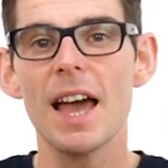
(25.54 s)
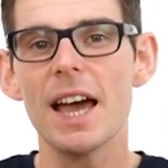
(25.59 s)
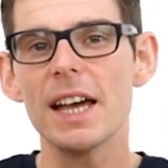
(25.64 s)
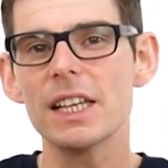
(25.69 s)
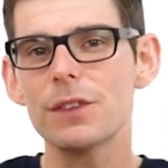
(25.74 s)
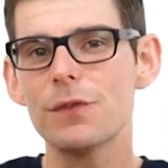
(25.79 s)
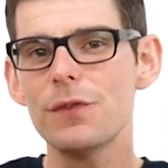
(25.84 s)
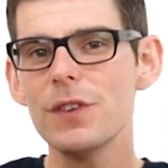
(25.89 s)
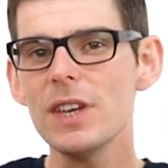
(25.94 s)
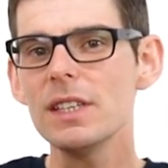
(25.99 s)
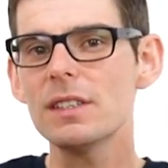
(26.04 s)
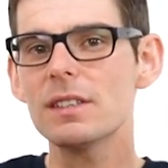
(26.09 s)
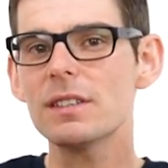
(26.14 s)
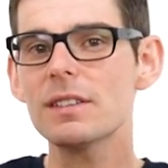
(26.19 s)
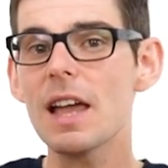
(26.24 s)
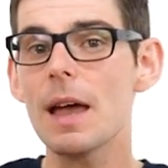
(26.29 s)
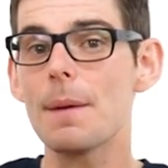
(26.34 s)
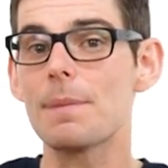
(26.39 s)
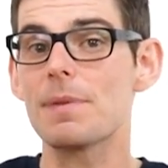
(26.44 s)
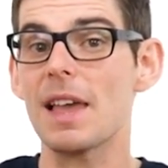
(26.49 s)
As these
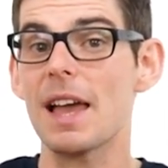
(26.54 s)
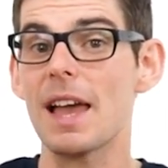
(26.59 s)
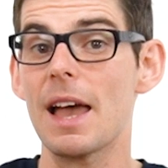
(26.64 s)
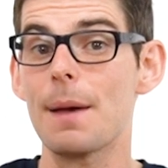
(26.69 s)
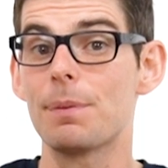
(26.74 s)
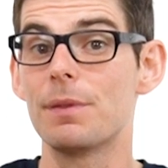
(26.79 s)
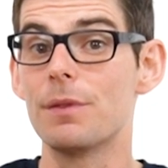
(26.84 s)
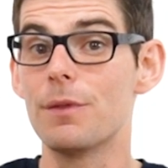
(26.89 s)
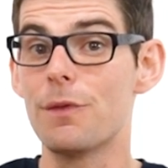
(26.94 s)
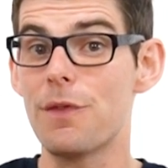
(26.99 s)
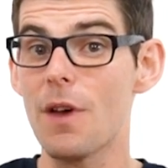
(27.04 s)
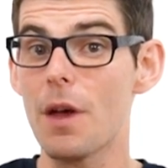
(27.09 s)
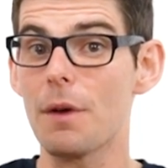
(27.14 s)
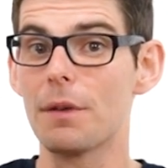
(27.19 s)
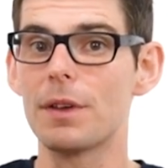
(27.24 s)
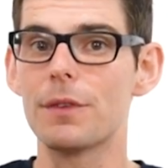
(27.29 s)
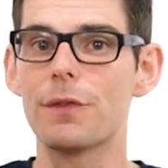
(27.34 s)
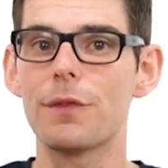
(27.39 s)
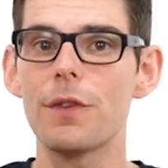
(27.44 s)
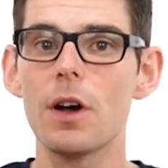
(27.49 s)
steps happen
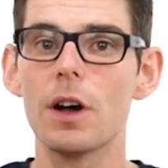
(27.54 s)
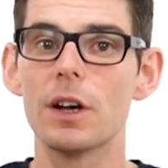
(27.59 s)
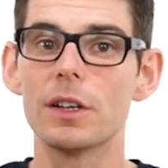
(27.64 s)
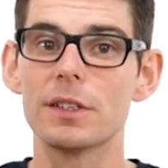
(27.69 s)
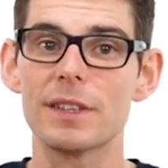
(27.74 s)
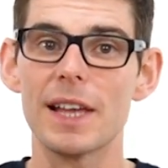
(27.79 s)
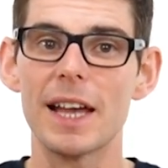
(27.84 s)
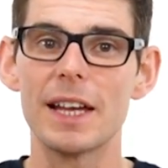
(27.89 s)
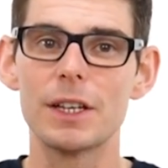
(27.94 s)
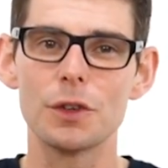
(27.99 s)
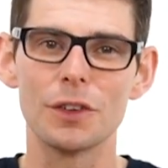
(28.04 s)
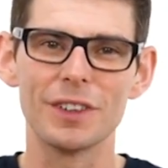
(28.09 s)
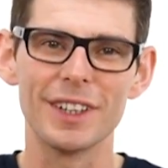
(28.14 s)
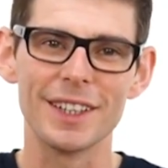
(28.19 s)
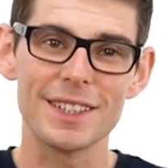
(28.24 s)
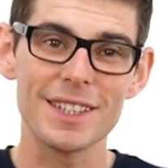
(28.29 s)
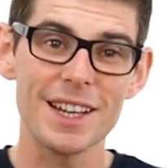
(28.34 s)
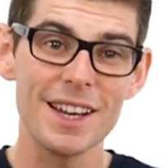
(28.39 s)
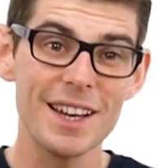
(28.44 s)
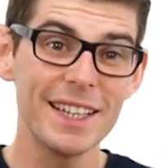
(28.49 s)
very fast and on
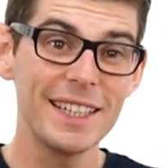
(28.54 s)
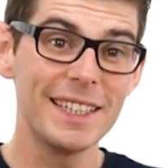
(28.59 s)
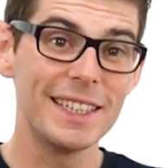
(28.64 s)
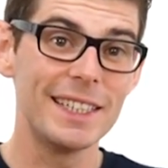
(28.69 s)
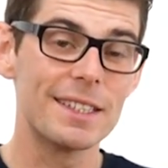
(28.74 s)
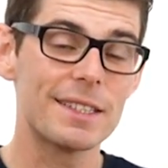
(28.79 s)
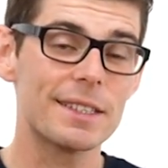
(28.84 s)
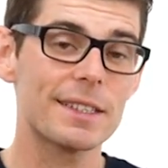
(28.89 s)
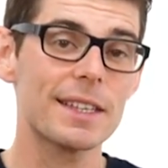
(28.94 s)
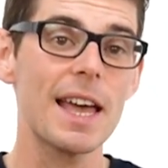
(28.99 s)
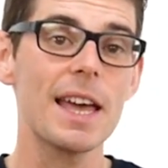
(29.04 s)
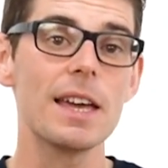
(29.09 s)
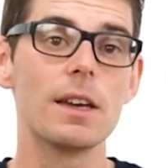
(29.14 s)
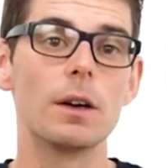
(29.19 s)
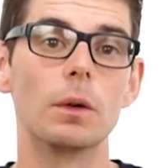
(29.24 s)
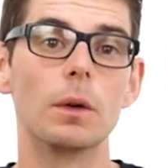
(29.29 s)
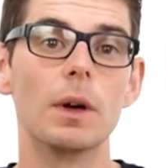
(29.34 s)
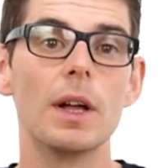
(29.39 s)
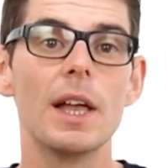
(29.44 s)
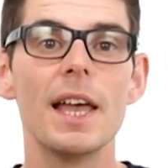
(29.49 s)
a tiny
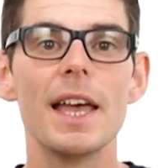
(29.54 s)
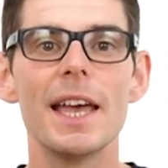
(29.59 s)
scale,